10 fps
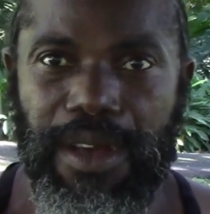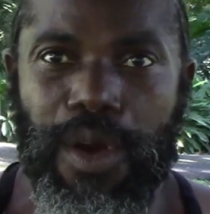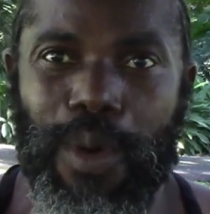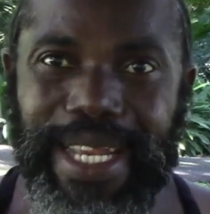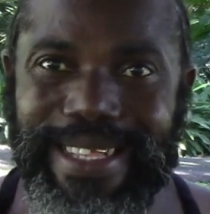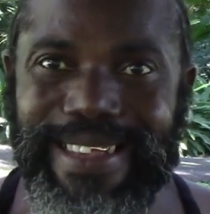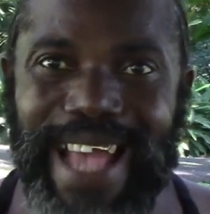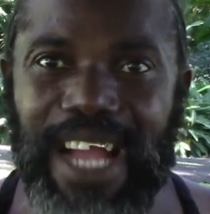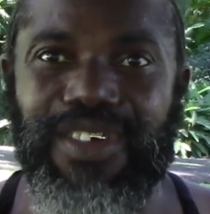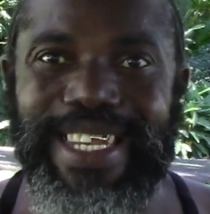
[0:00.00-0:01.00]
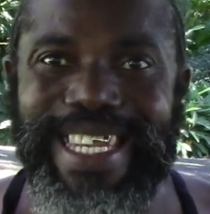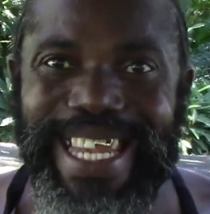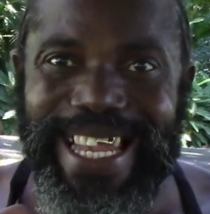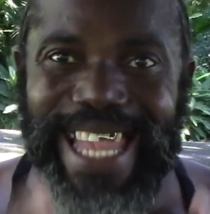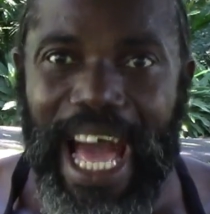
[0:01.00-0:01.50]
when it is actually
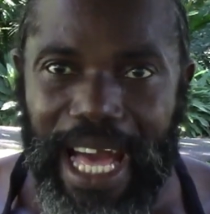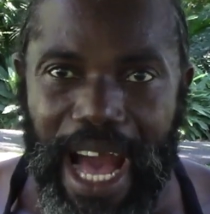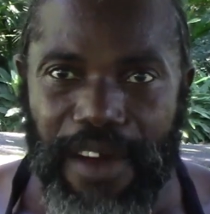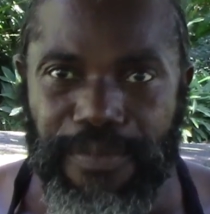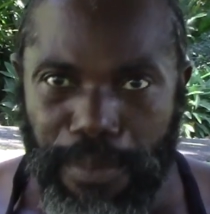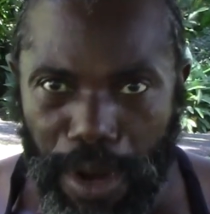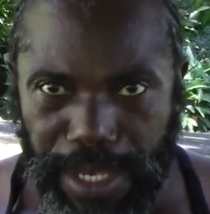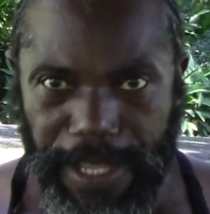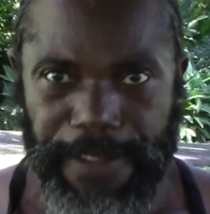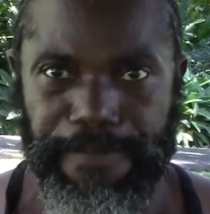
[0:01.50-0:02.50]
the lack of money.